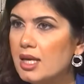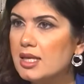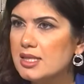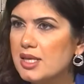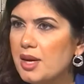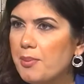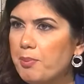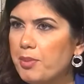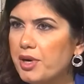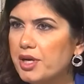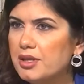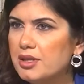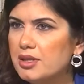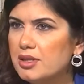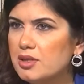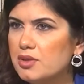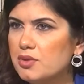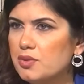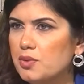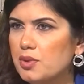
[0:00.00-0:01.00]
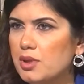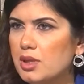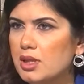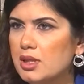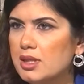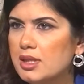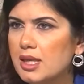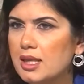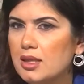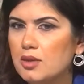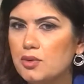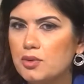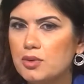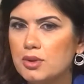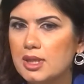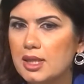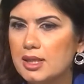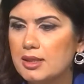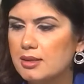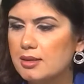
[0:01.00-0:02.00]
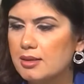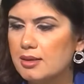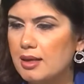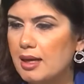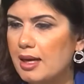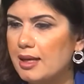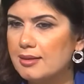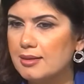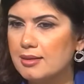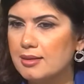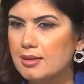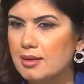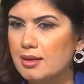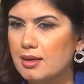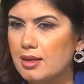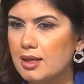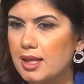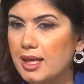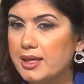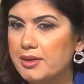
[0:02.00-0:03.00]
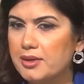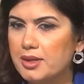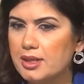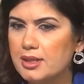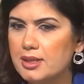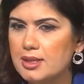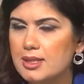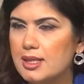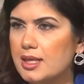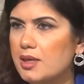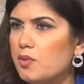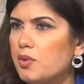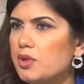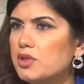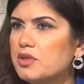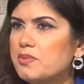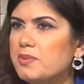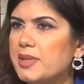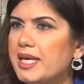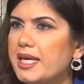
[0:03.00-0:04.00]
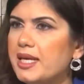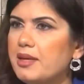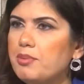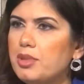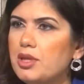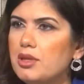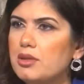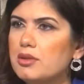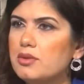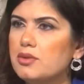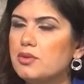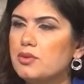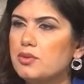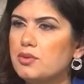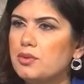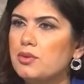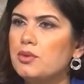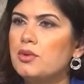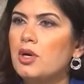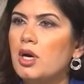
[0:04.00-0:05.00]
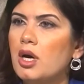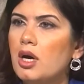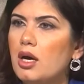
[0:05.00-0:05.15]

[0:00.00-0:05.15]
Some parents will tell you that like this, they won't be able to